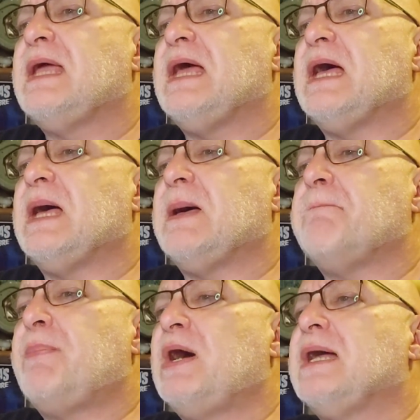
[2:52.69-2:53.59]
Uh,
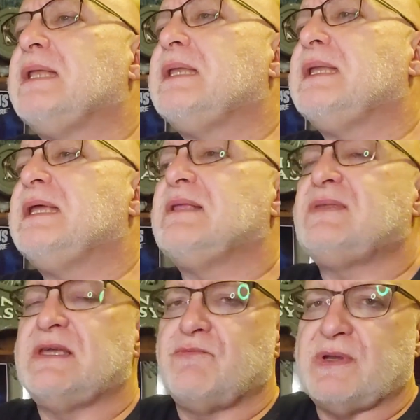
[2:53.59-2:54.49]
but
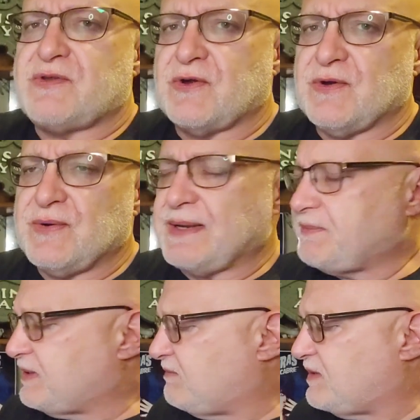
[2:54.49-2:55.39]
it did return, I
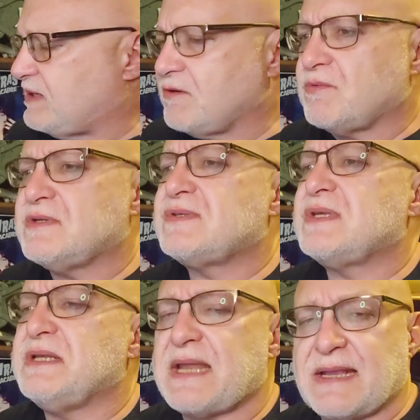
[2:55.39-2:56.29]
believe the year was
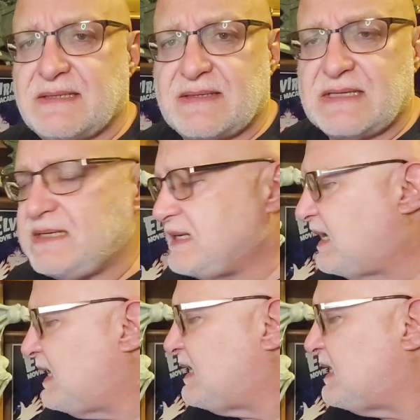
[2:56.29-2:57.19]

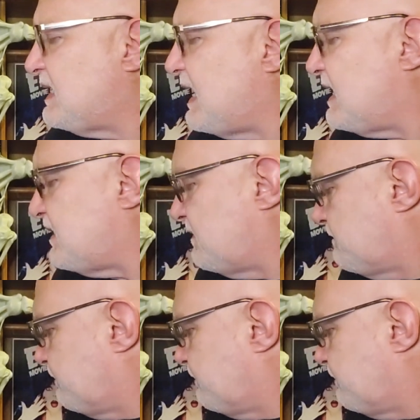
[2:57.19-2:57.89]
1988. Uh,